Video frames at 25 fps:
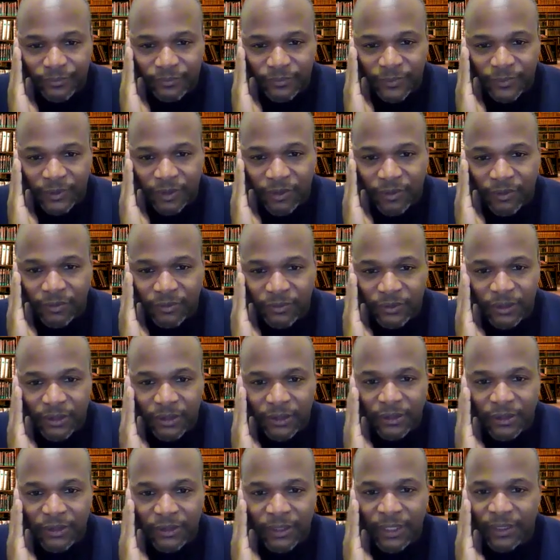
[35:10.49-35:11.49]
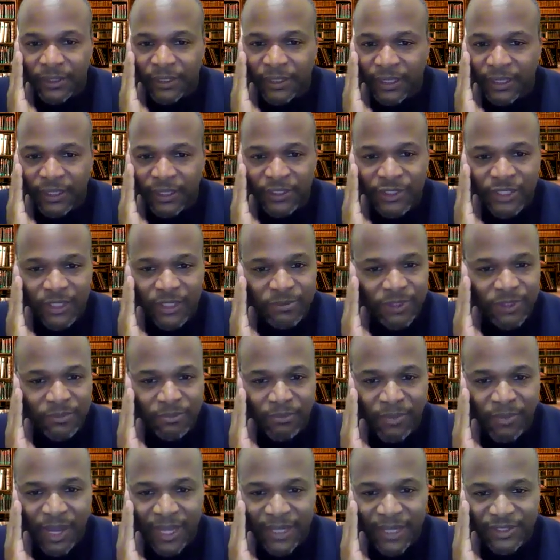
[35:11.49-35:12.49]
You know, the Egyptian
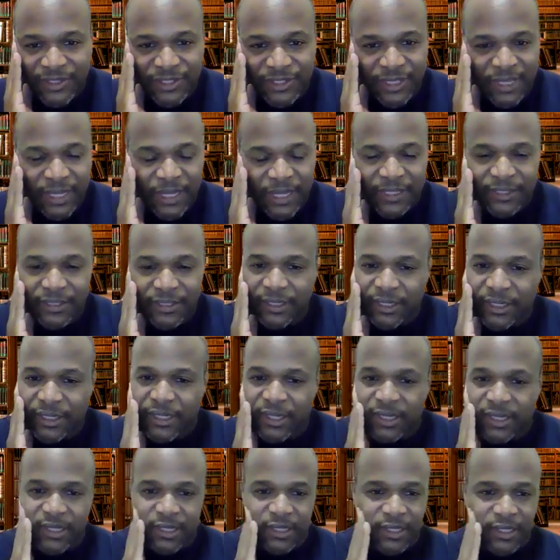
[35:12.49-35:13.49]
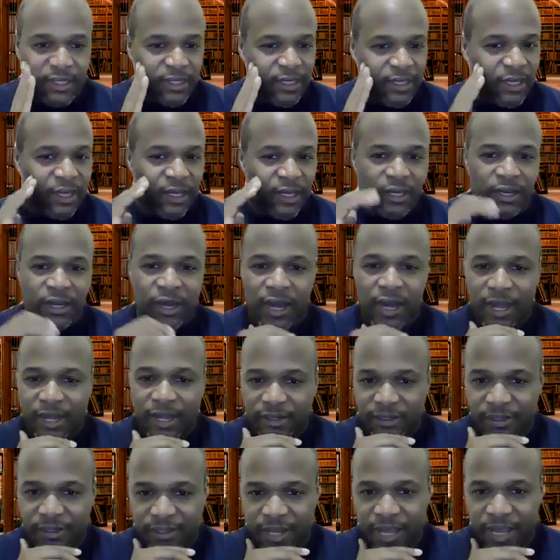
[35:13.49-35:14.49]
mindset,
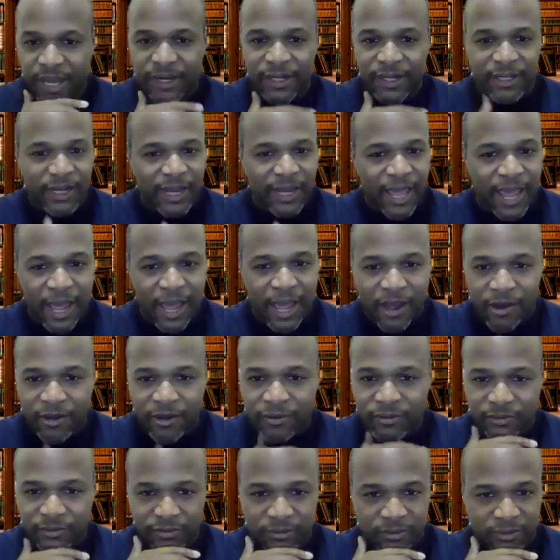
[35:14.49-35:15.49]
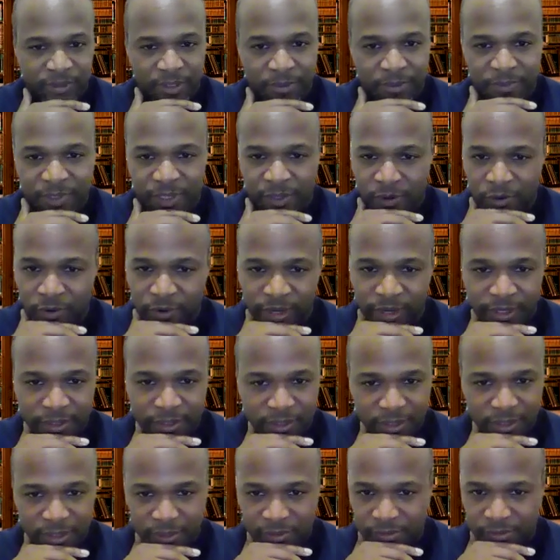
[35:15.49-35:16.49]
God could not allow them to go
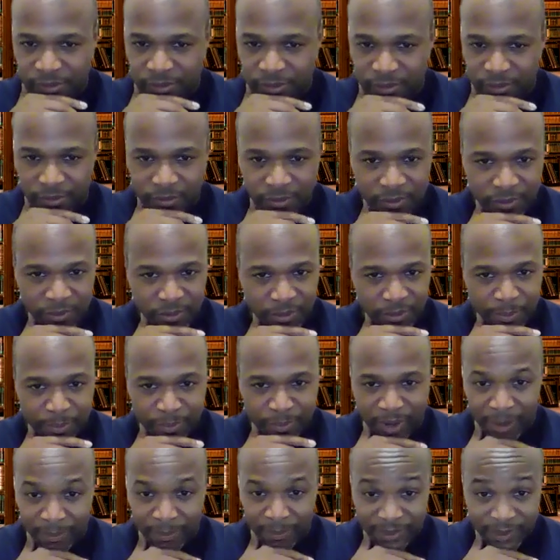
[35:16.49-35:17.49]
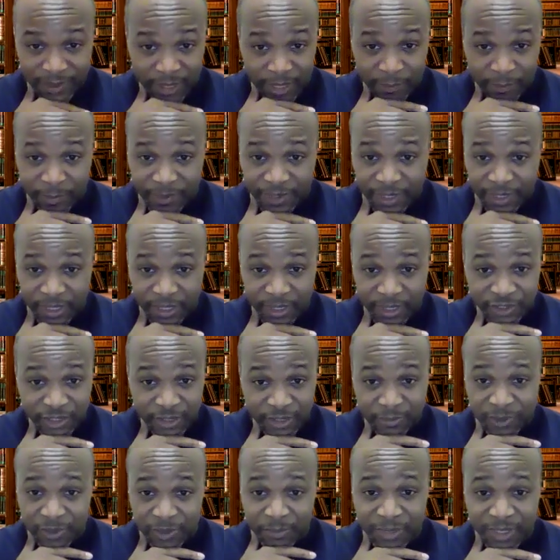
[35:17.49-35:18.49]
into the promised land with an
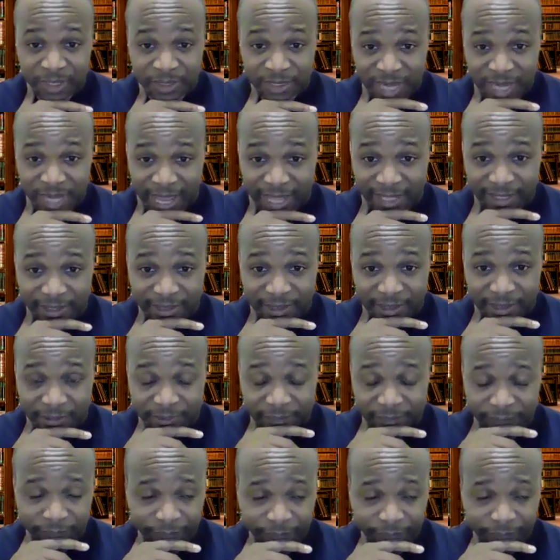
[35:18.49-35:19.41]
Egyptian mentality.